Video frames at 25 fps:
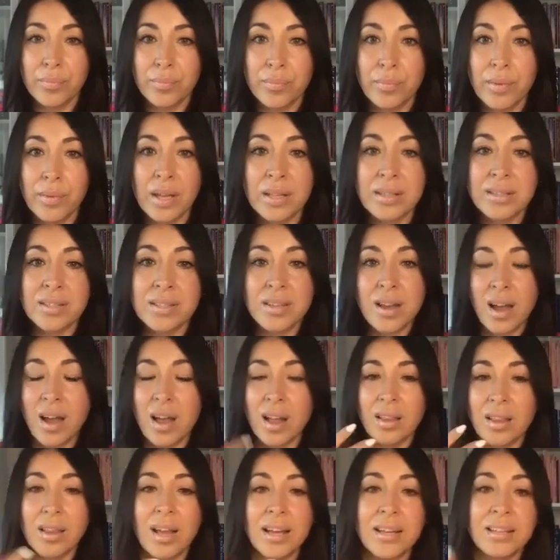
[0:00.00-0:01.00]
It's
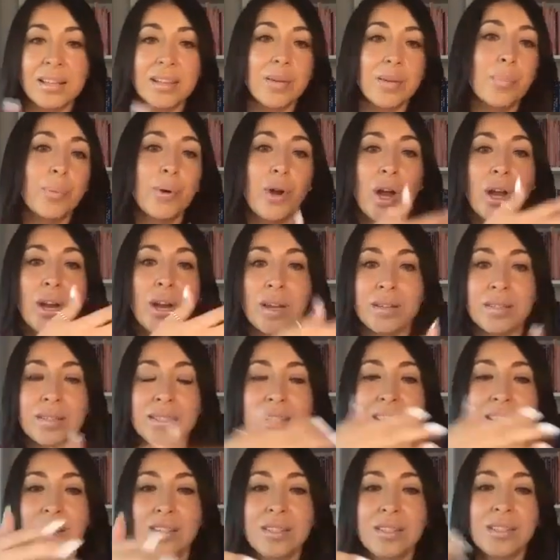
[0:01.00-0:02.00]
not like the product
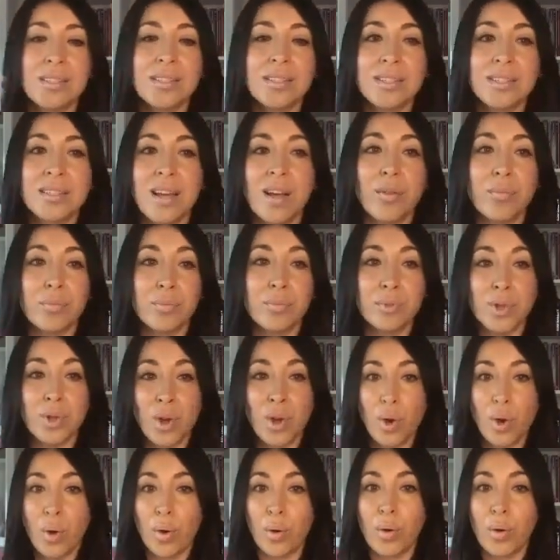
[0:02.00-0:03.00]
sells itself.
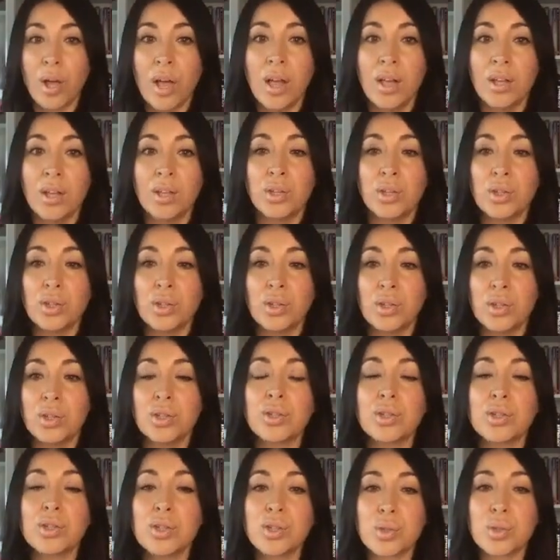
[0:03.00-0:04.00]
No,
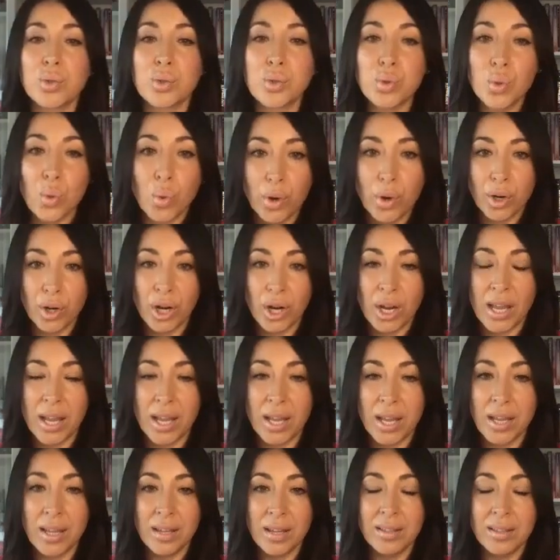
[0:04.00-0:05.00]
your
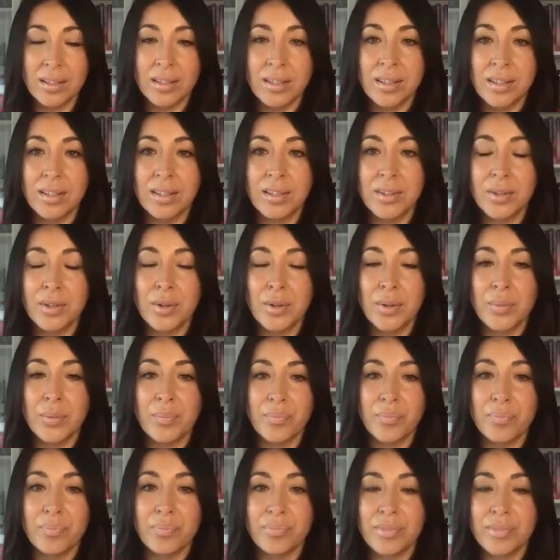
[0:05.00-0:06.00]
story
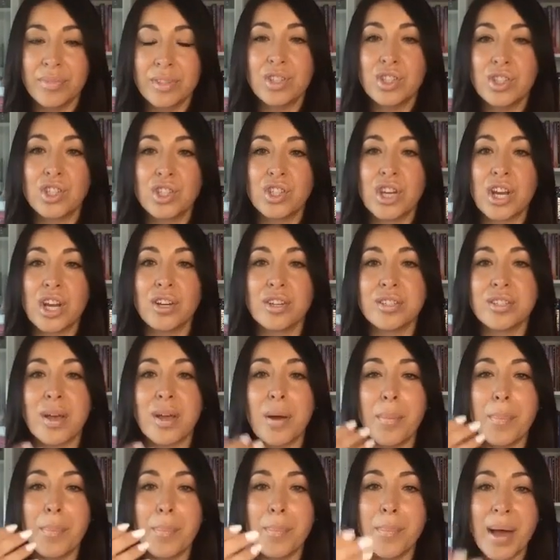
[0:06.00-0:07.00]
shares a
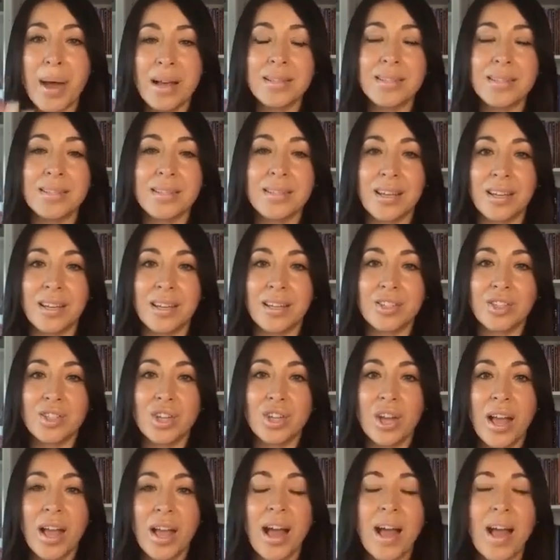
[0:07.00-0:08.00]
message,
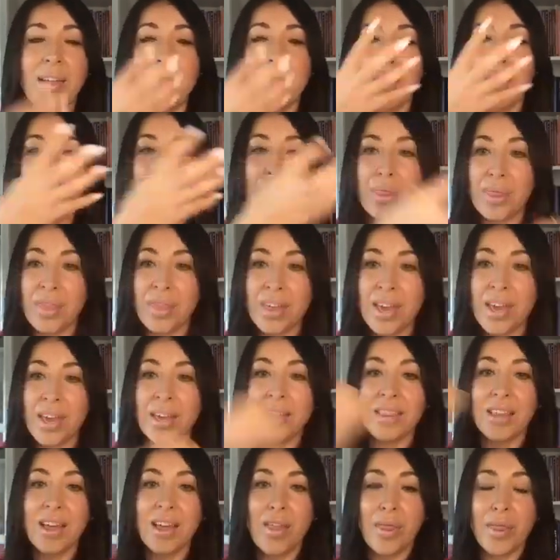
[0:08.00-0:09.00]
and the
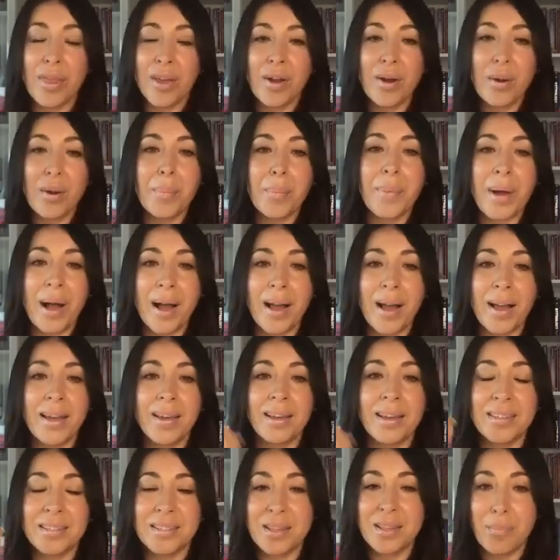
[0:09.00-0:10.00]
thing that they're buying
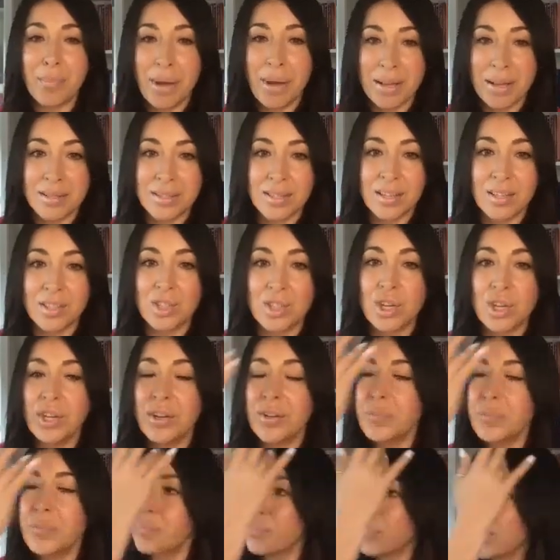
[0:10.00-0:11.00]
is the message.
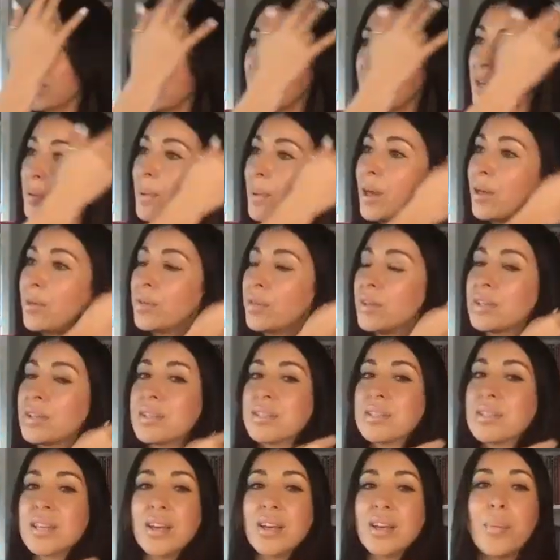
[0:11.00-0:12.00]
Think about this.
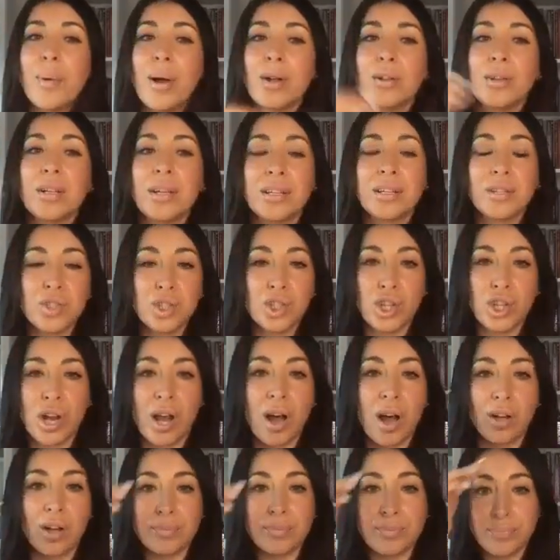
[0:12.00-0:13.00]
Think about like
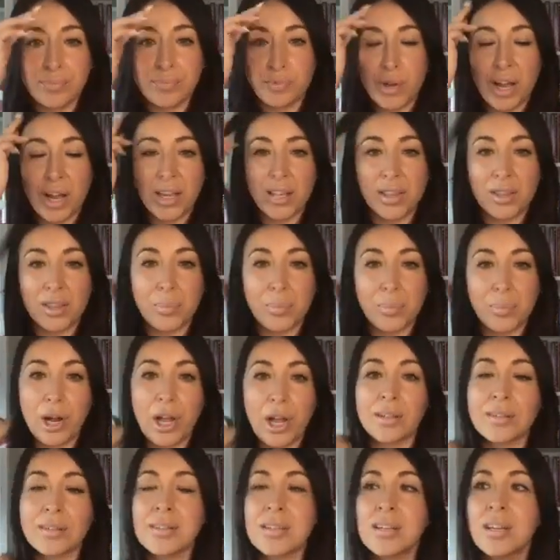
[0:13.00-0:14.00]
Chanel, right? The
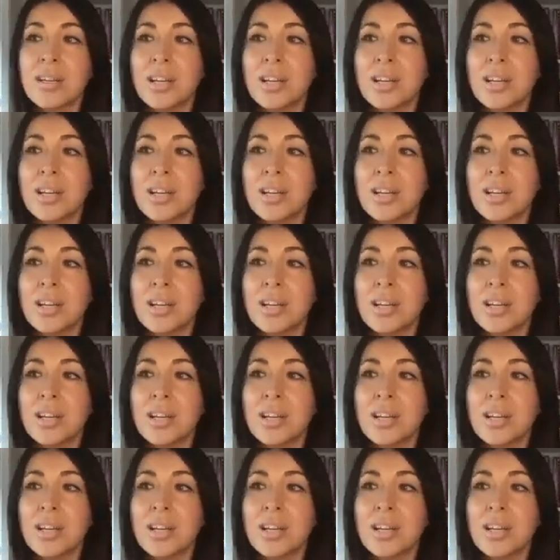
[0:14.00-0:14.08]
brand.